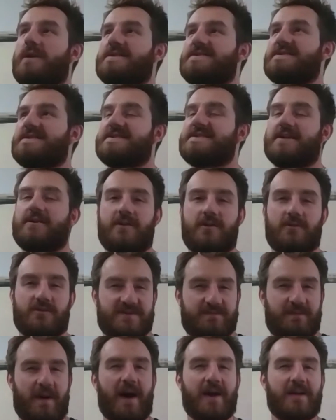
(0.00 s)
necessarily
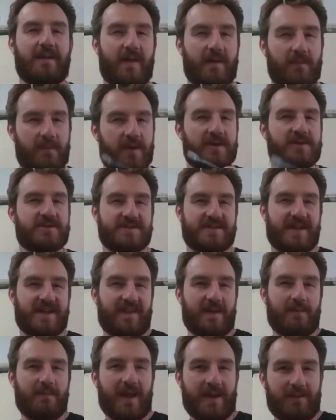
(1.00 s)
respond to them. You can just let
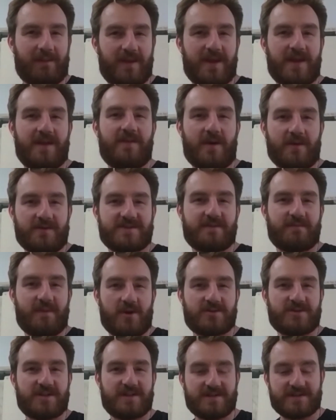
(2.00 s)
them like be those
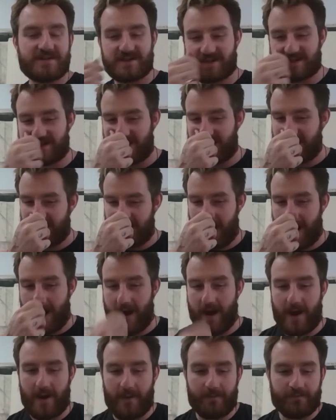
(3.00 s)
emotions.
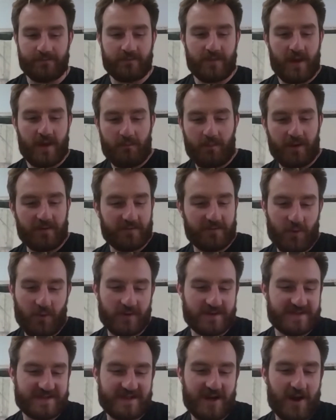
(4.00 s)
But of
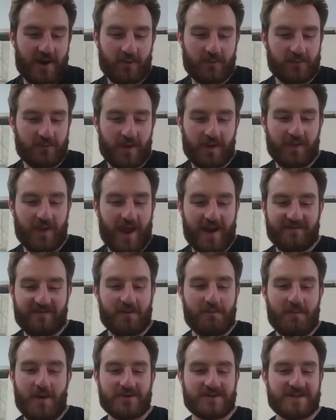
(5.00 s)
course, a lot of
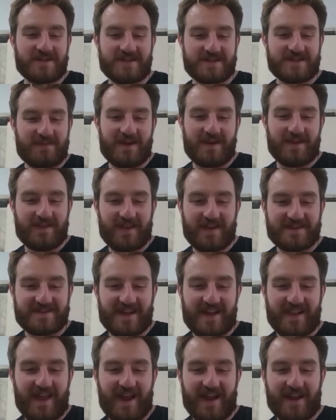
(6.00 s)
emotions being things
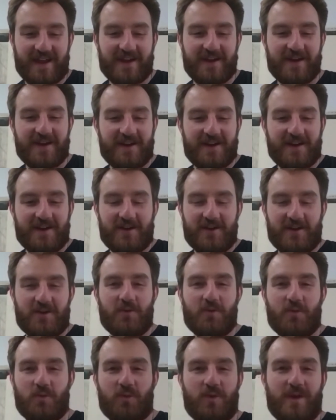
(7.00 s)
that like
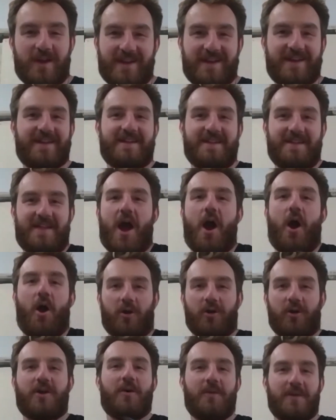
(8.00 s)
we
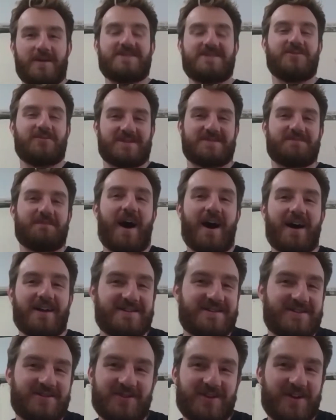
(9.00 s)
are going to respond
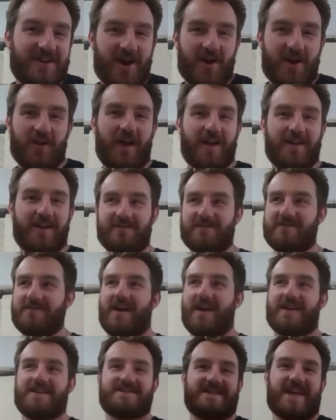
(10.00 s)
to,
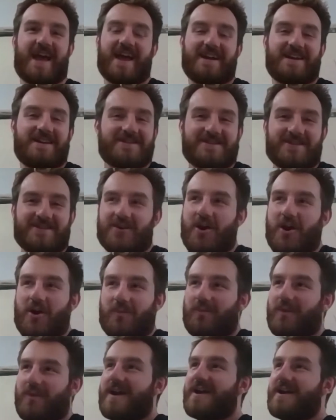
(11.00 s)
like sadness or
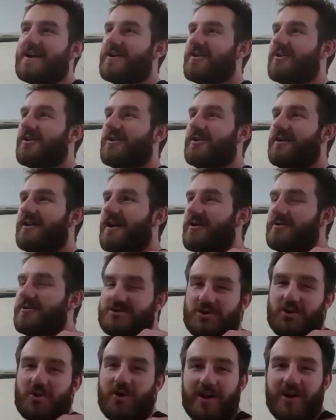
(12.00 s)
heartbreak or
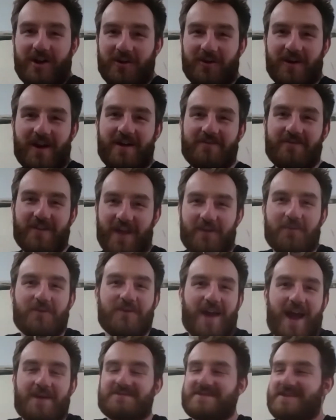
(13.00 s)
joy or whatever. Like
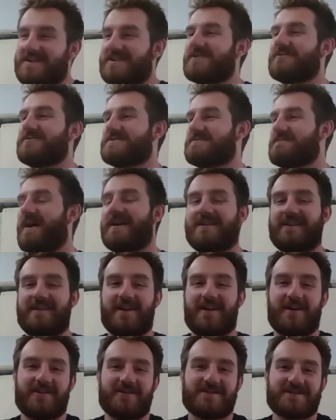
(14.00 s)
we're absolutely going to respond to
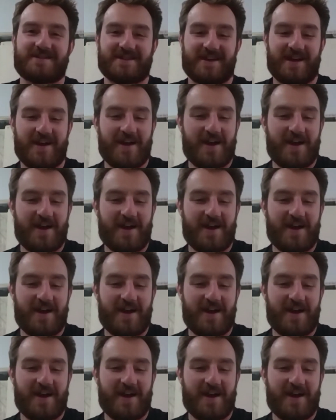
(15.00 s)
those.